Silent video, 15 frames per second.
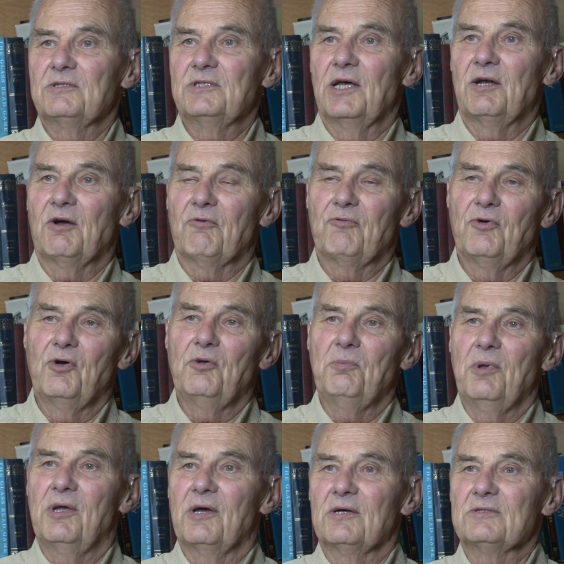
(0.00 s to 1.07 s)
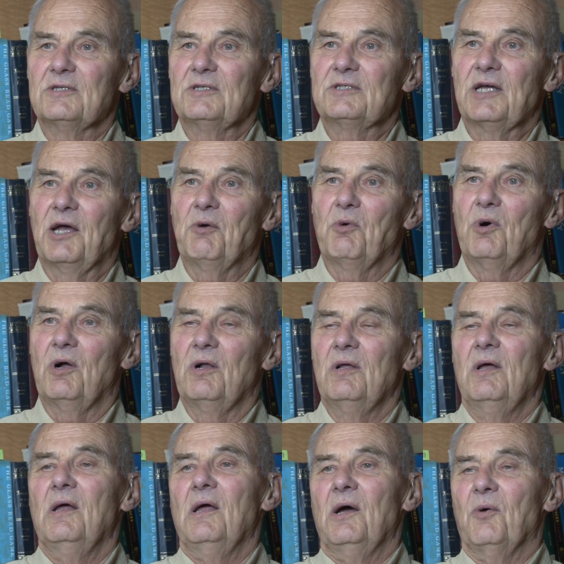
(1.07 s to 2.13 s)
that's in our food, because they say, well,
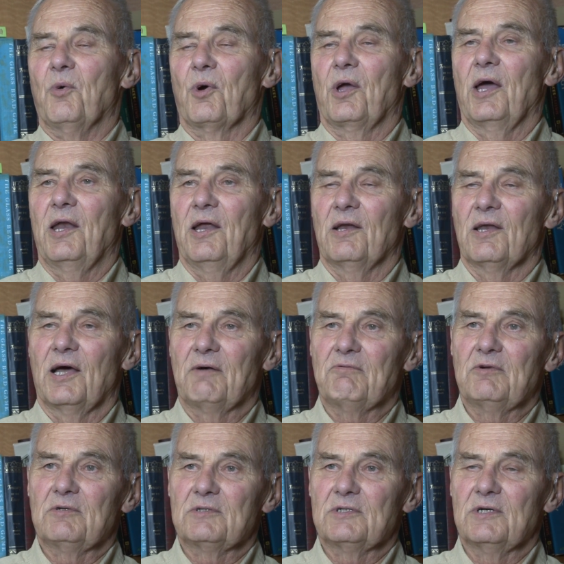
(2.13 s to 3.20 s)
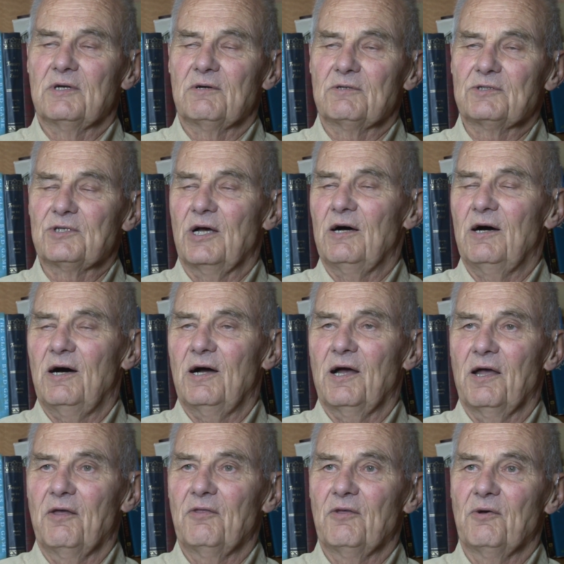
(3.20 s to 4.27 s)
we're getting levels that are so
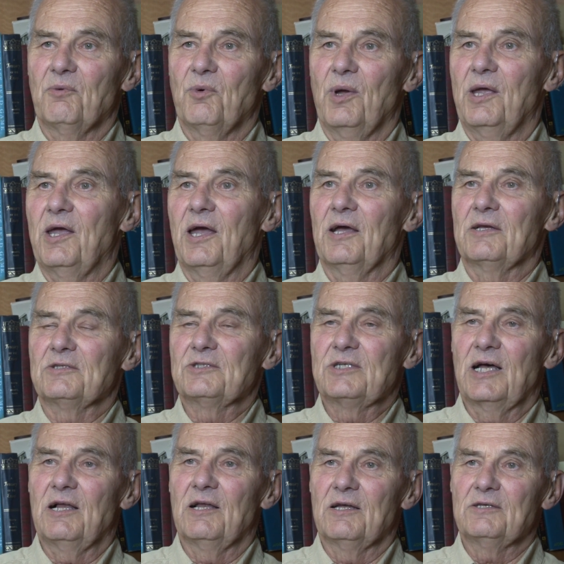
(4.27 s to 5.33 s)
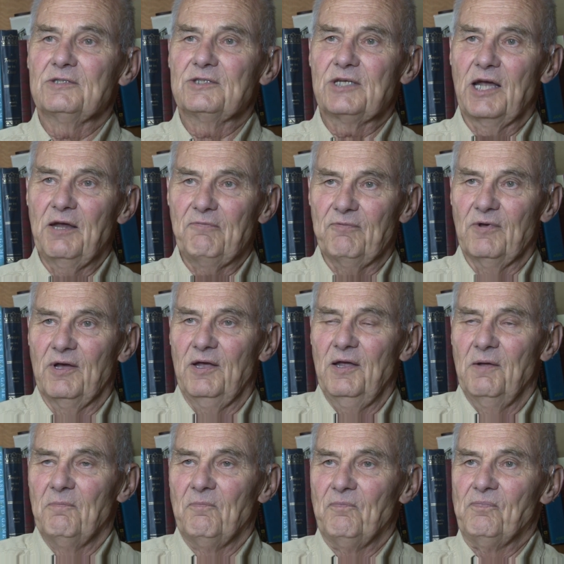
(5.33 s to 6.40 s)
high that we can't sell it safely
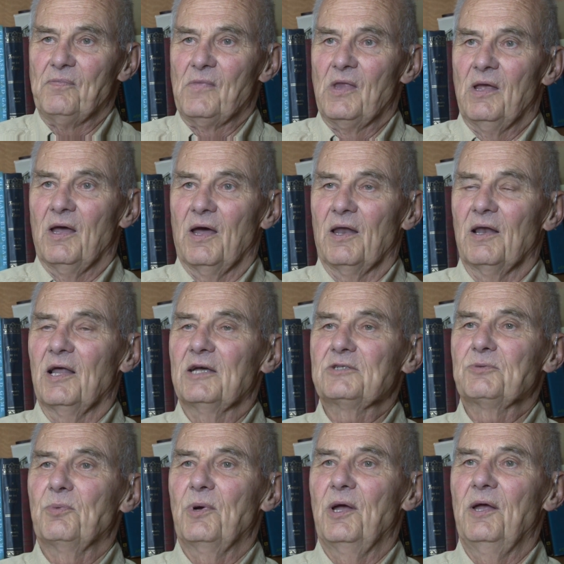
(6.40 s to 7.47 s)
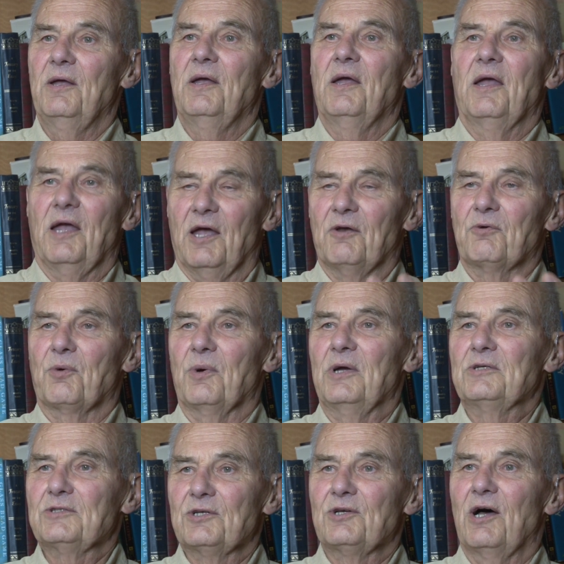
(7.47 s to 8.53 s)
unless we
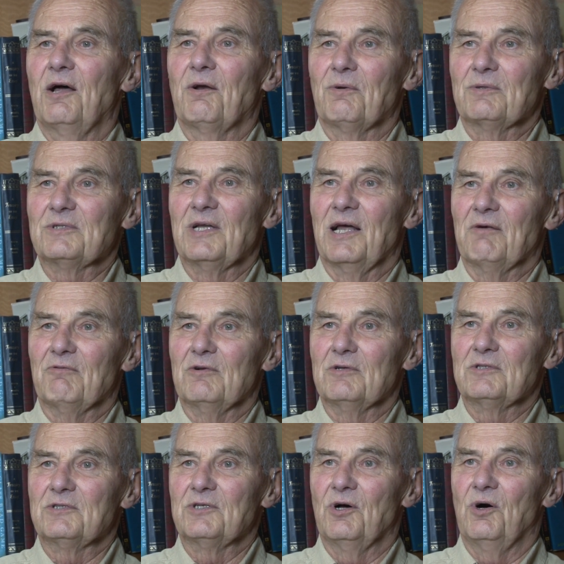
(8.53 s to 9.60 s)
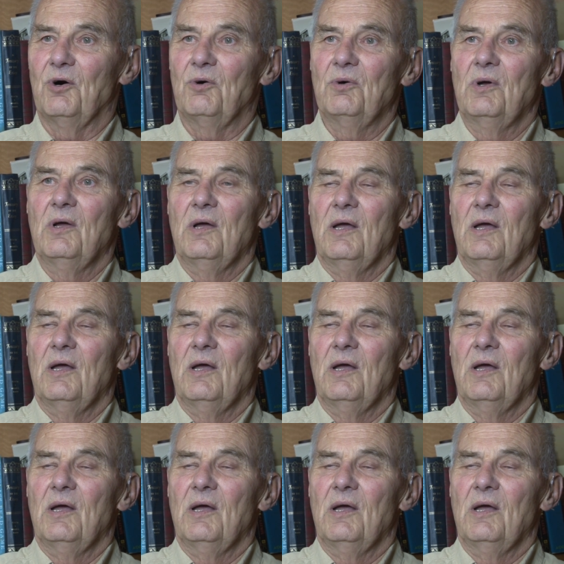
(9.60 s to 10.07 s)
increase the tolerance levels. So